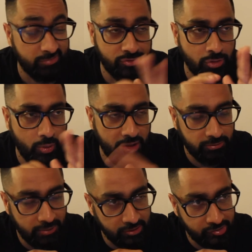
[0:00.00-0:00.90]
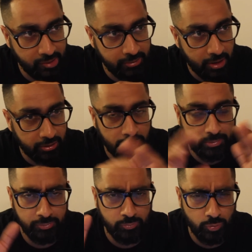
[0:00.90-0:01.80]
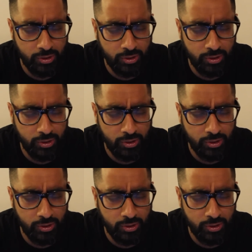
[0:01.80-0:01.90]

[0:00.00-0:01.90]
There's no way he's playing the same character, but